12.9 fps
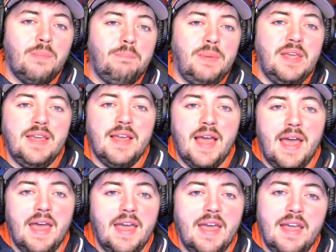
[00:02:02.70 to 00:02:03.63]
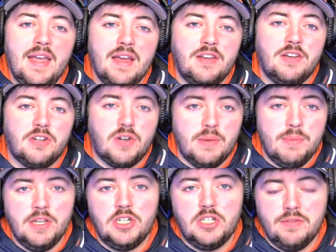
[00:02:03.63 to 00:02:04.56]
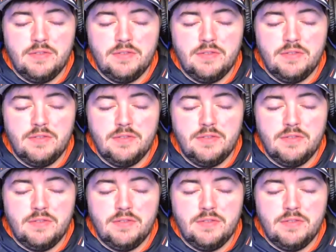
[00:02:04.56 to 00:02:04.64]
to be a scrimmage